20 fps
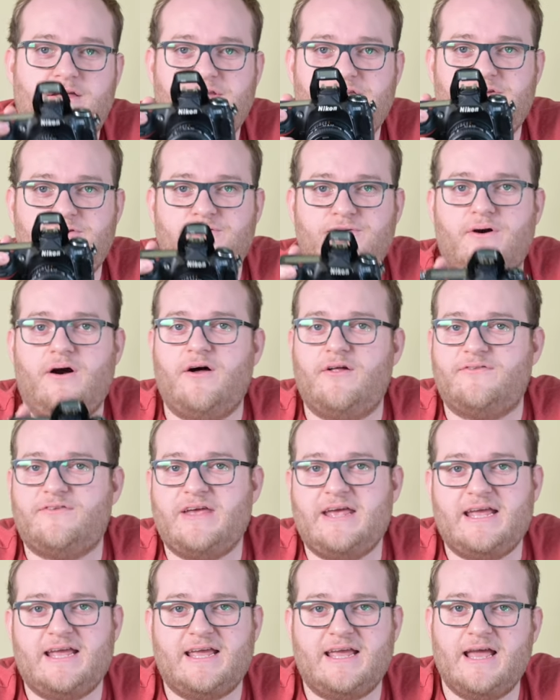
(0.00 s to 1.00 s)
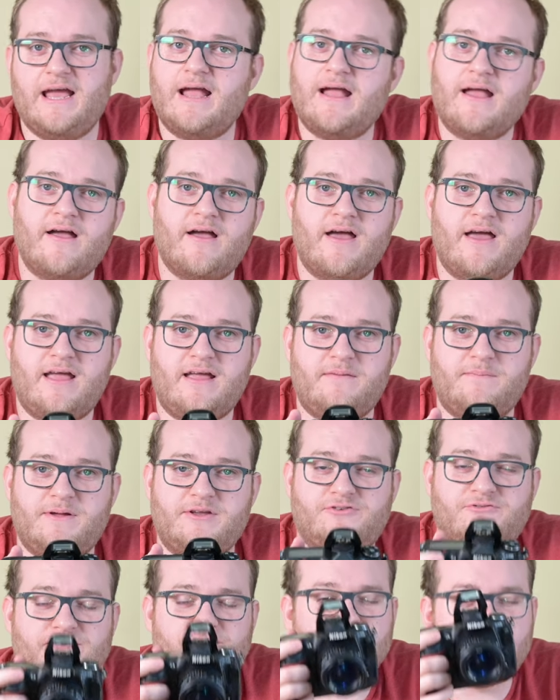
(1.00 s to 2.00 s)
you are taking a
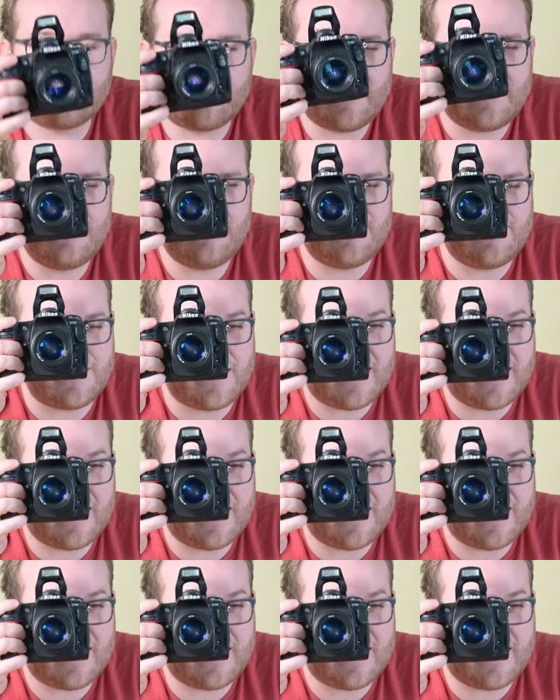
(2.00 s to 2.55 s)
picture of a friend